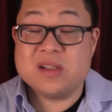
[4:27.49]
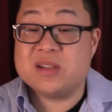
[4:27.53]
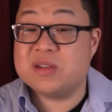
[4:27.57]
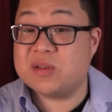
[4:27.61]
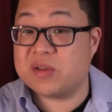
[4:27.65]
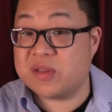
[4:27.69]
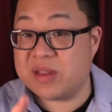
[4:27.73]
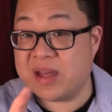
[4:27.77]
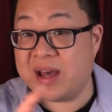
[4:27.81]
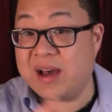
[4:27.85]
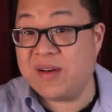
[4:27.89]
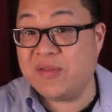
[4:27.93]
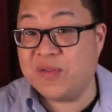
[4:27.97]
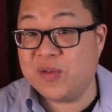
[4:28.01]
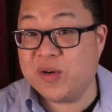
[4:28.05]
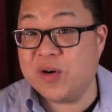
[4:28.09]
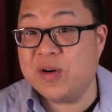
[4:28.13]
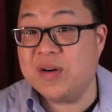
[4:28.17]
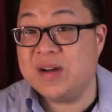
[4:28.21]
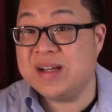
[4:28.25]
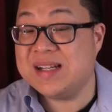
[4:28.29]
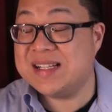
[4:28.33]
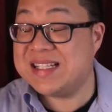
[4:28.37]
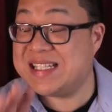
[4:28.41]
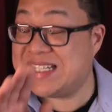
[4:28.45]
So
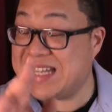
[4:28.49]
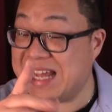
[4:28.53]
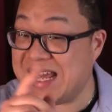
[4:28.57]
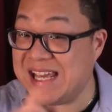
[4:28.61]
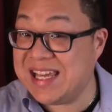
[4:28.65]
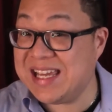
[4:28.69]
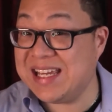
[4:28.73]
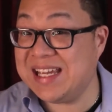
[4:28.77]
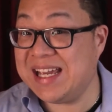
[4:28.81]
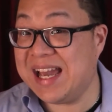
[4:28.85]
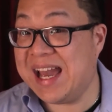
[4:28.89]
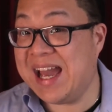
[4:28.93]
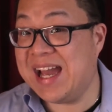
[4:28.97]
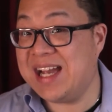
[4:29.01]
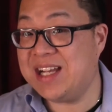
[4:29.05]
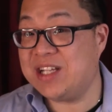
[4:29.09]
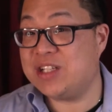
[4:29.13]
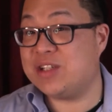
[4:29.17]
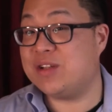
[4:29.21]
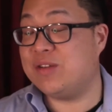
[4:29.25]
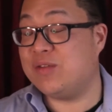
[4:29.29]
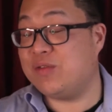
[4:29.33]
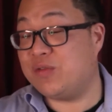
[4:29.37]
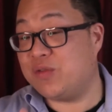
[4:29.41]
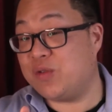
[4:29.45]
therefore, taking
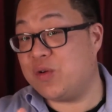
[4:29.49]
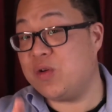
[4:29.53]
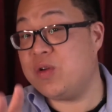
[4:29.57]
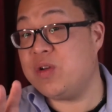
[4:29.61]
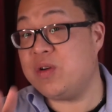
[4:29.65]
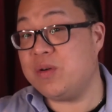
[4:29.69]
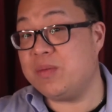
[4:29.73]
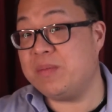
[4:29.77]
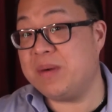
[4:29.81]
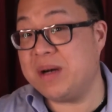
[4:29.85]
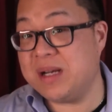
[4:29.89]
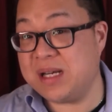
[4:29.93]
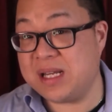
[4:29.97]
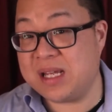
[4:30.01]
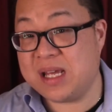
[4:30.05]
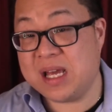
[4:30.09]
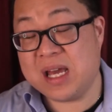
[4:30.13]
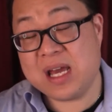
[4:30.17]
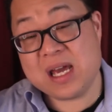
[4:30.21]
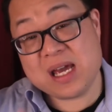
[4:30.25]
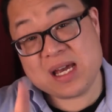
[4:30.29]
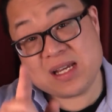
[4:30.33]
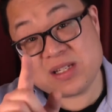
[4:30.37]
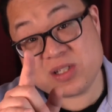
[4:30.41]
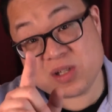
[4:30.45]
action for your money
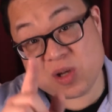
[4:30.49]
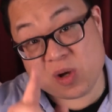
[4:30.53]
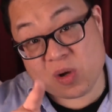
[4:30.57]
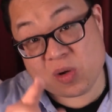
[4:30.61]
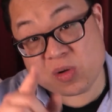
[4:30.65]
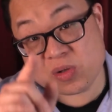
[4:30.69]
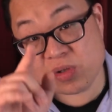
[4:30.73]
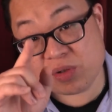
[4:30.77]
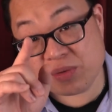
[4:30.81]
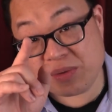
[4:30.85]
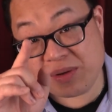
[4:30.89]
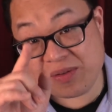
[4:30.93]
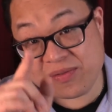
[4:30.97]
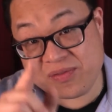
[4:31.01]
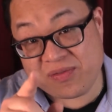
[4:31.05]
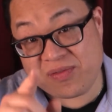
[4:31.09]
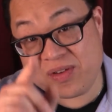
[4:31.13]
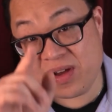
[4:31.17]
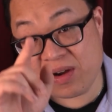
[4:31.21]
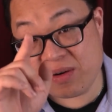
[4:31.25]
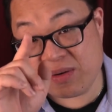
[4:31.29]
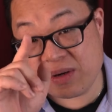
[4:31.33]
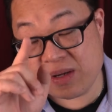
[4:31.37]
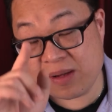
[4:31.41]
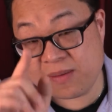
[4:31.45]
is also a
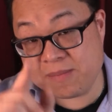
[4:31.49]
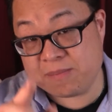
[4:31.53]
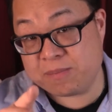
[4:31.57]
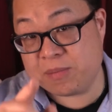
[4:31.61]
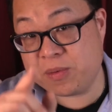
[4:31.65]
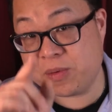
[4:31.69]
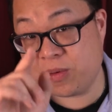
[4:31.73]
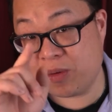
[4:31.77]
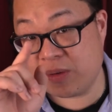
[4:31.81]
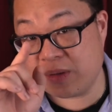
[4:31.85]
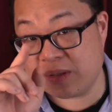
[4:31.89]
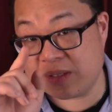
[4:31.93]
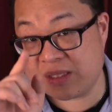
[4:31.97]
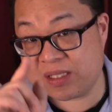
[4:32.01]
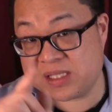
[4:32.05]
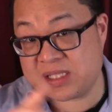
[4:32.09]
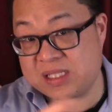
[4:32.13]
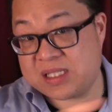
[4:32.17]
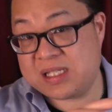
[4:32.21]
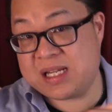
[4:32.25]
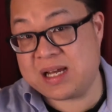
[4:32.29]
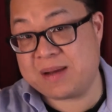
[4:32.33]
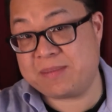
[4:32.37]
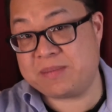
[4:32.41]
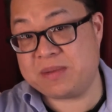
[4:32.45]
very important
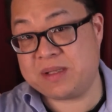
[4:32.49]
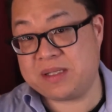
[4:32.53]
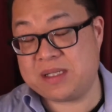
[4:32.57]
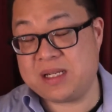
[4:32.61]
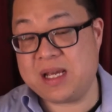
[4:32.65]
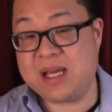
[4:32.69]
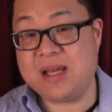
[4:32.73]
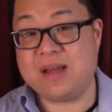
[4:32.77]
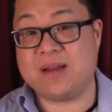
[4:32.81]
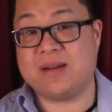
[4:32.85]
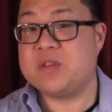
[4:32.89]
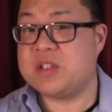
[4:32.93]
step to take.